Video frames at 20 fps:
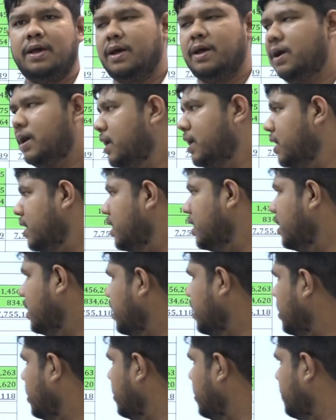
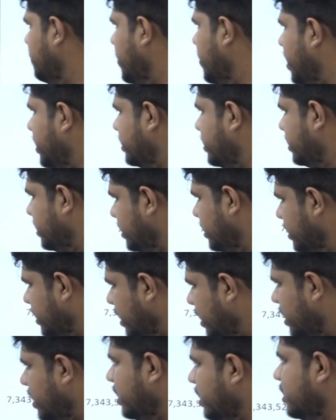But
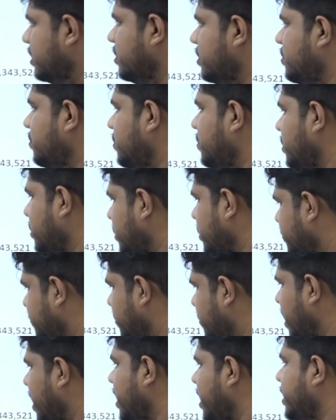here, in
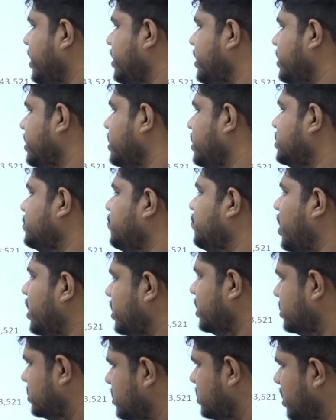plain English, what
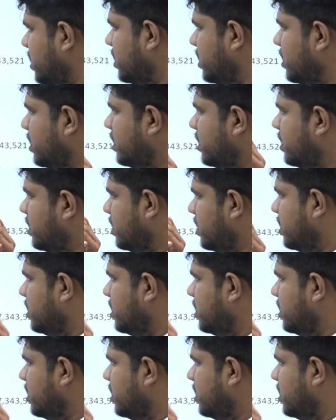is the